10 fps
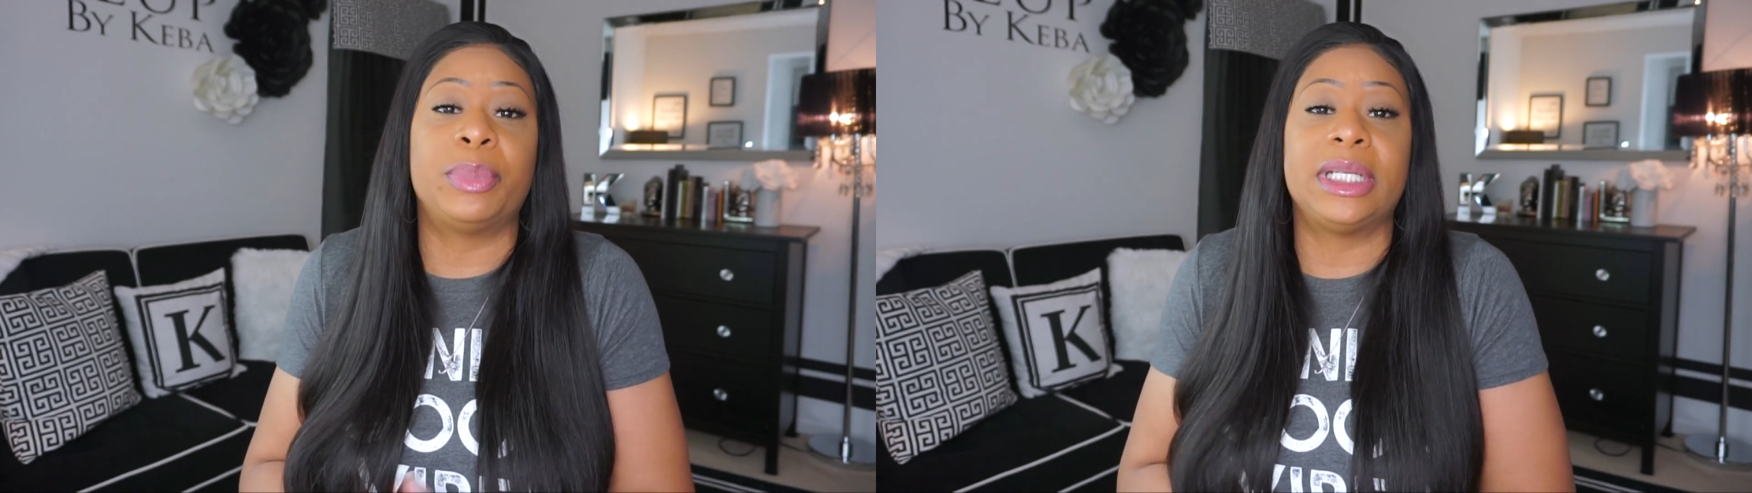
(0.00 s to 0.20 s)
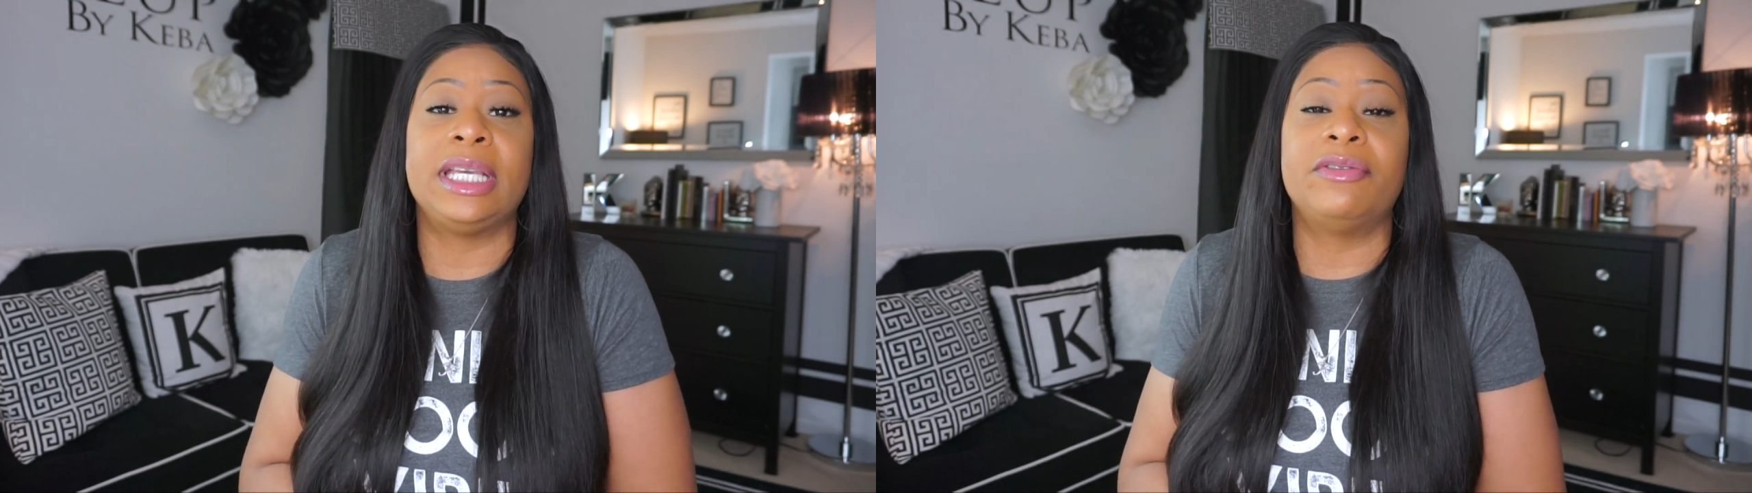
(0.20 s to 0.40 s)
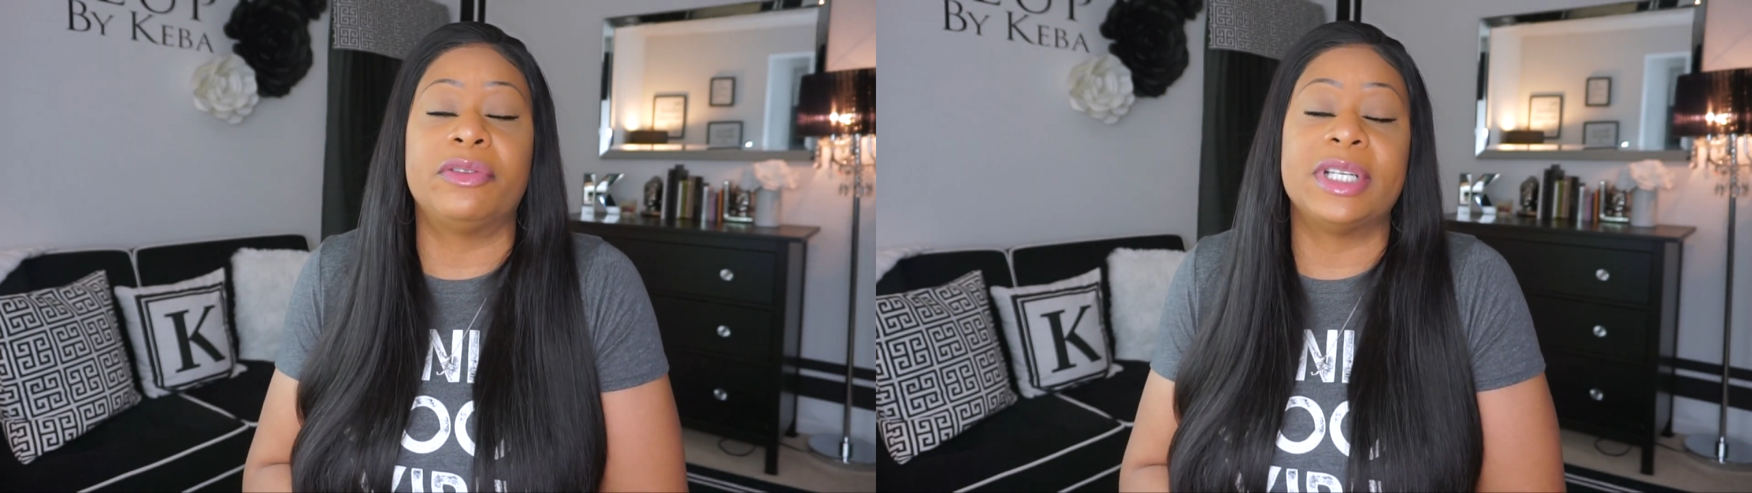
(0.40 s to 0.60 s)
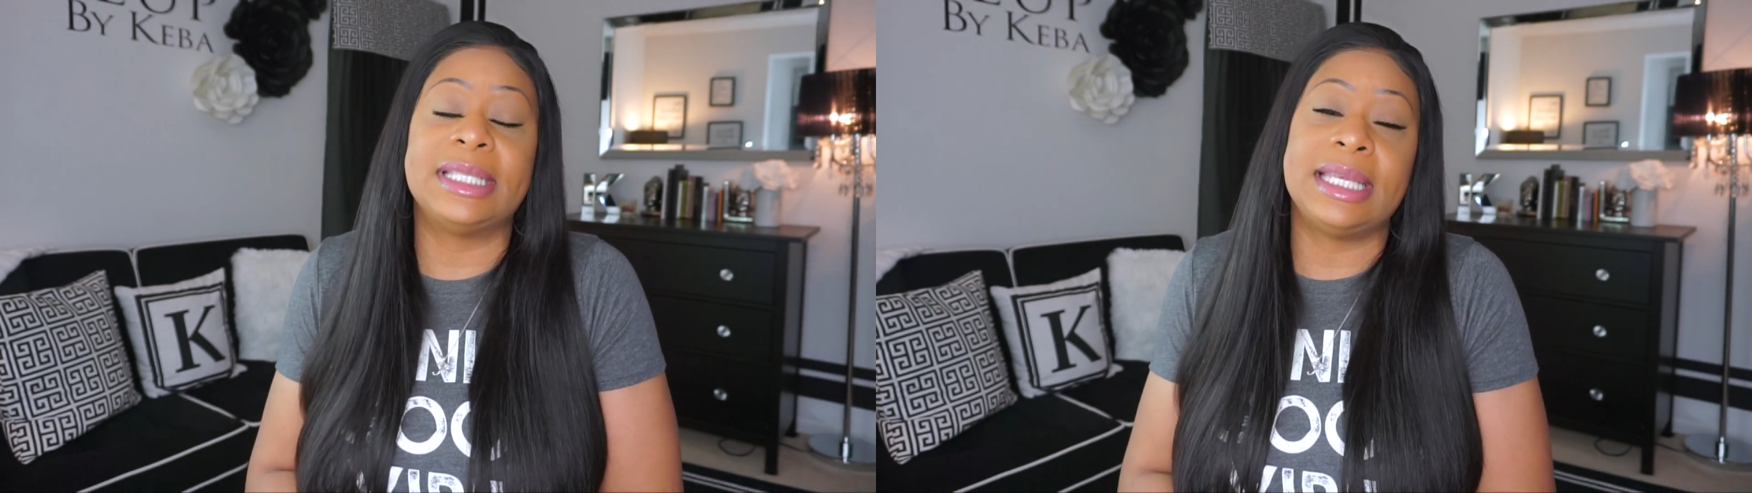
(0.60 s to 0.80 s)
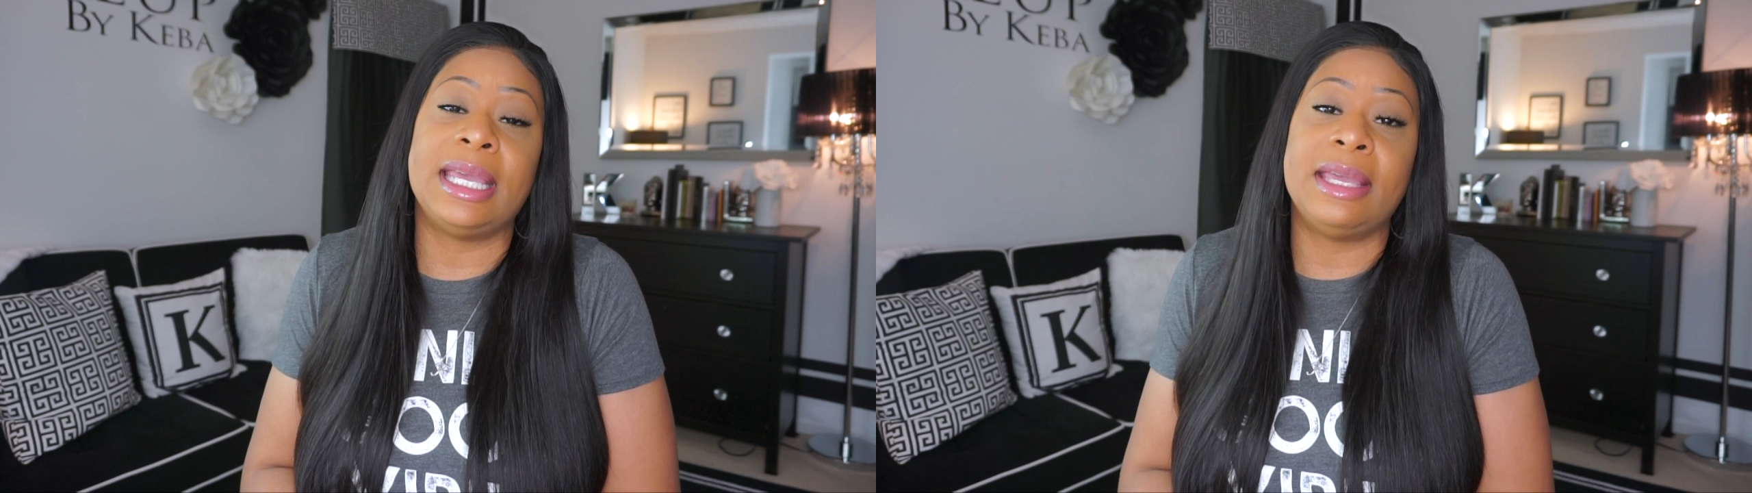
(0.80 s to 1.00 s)
believe, and
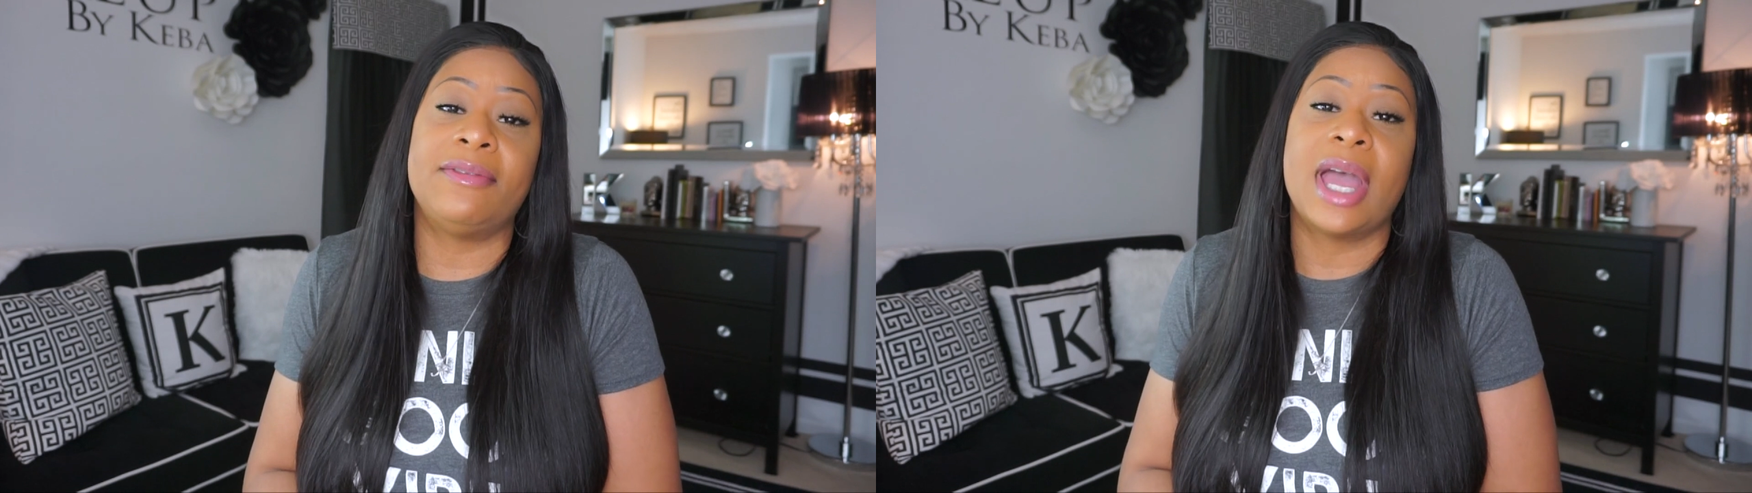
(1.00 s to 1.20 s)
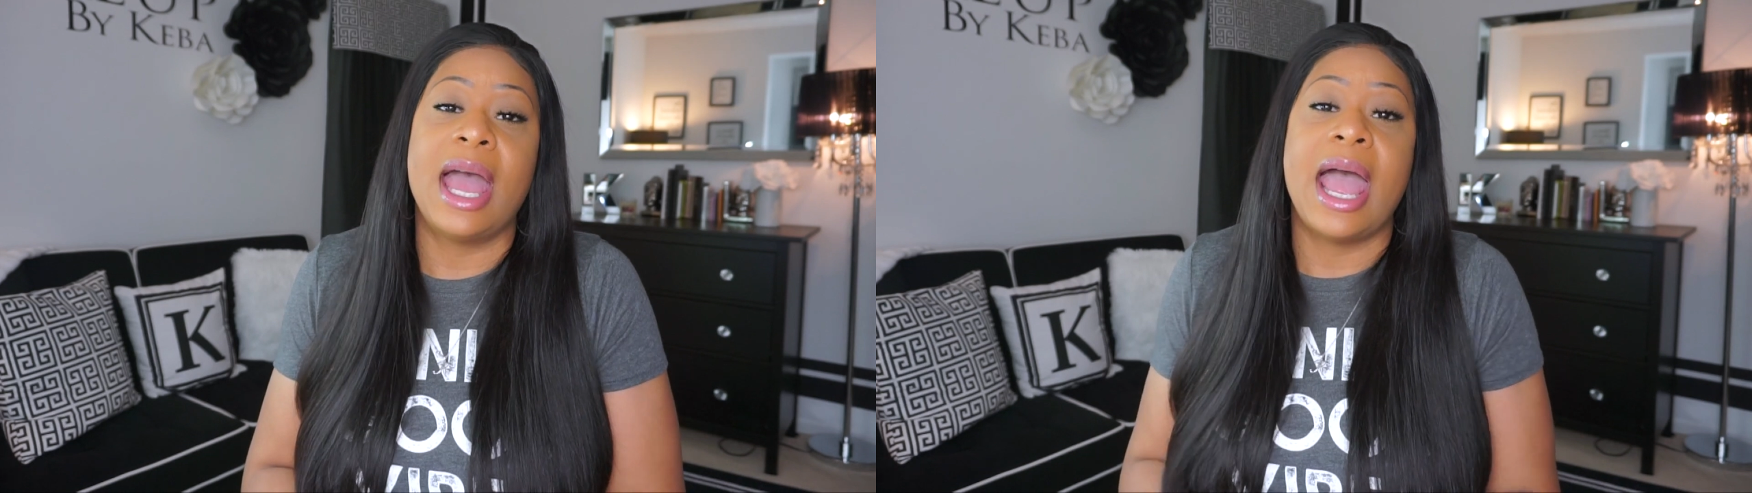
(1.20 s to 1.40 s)
receive.